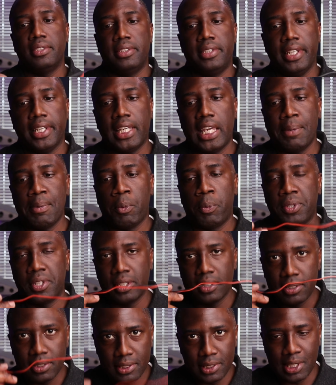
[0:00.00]
they came up with
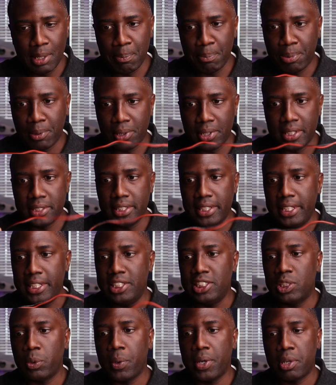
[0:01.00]
a simple and
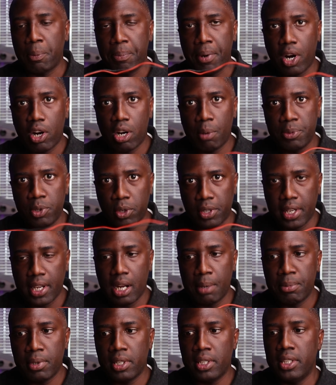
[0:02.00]
easy way to power up your
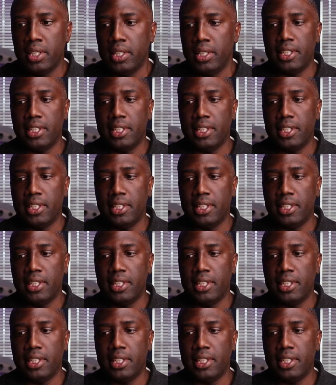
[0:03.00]
camera.